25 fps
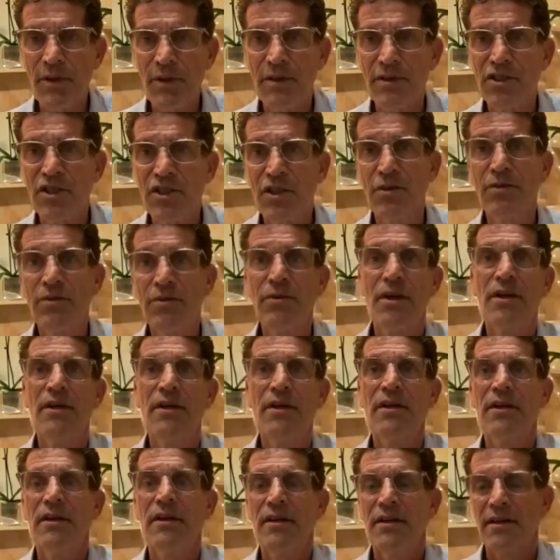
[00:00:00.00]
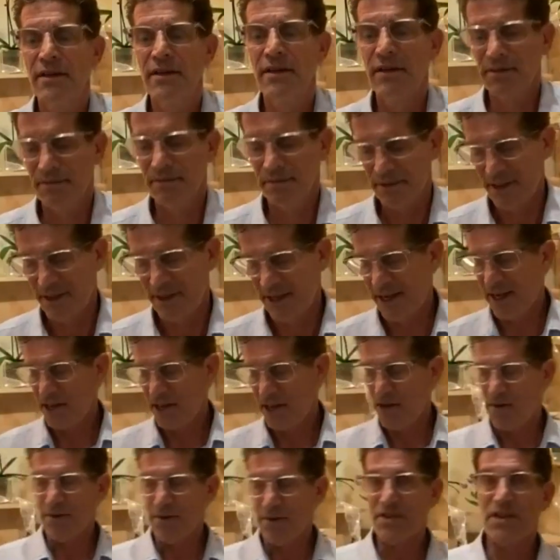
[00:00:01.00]
So I
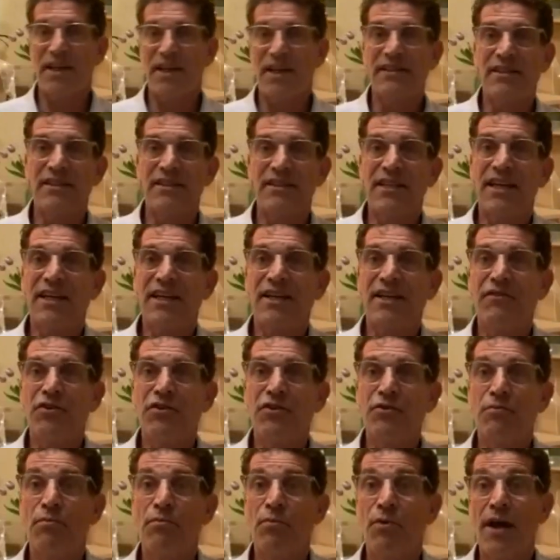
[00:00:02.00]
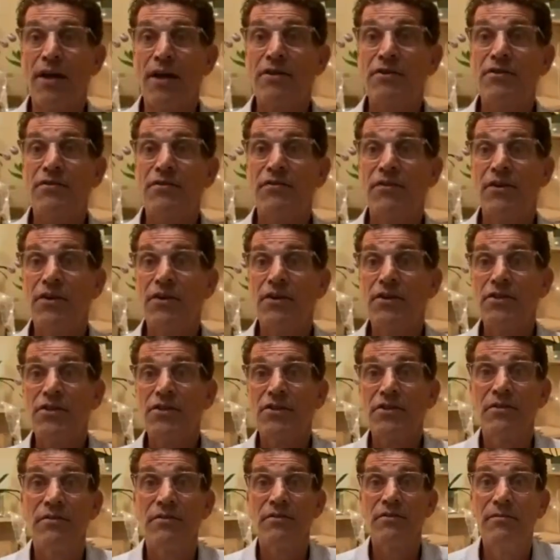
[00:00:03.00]
always like to take a few breaths
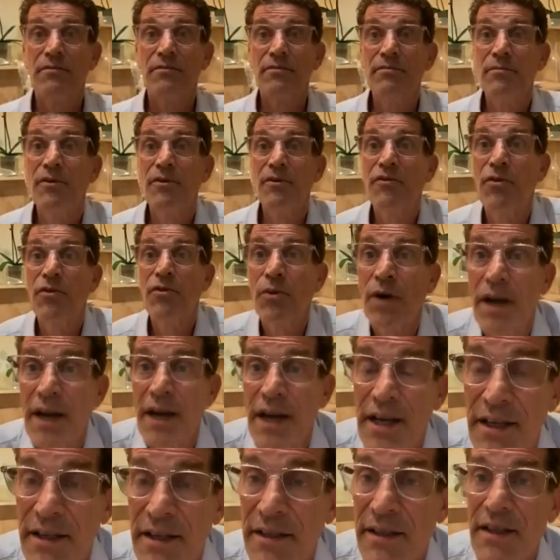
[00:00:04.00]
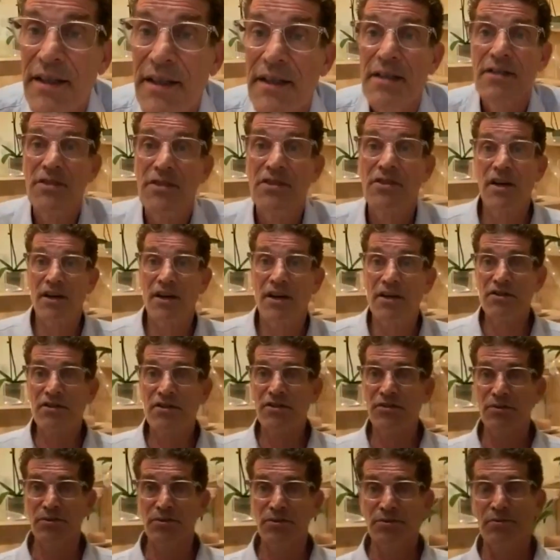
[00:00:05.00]
first before I start
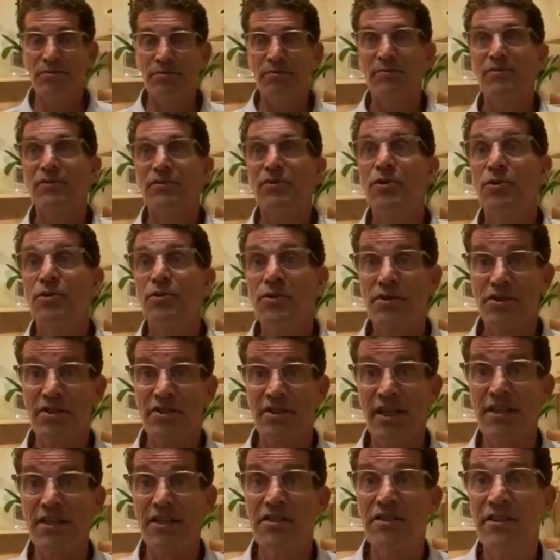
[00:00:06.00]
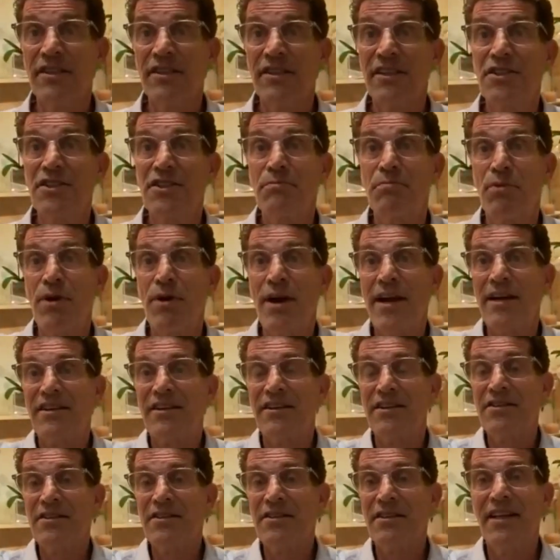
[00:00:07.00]
to do the sustenance
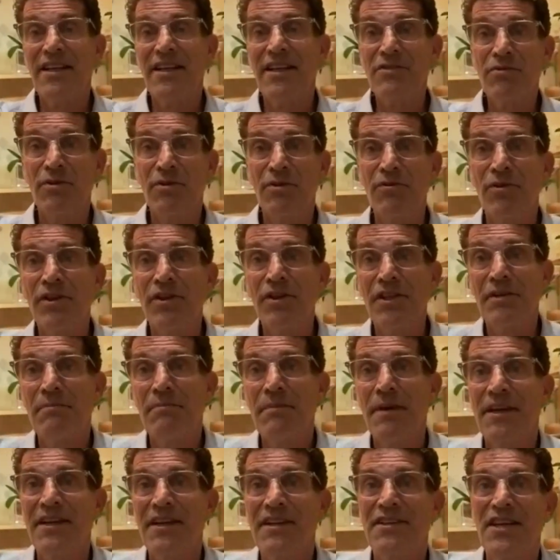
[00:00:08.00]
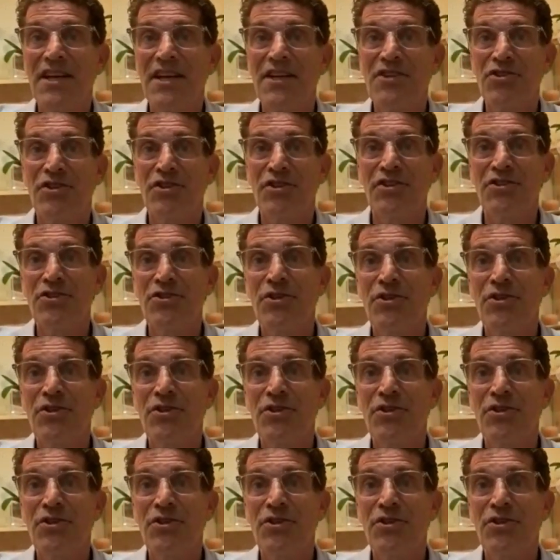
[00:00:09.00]
practice. And that's what really meditation is.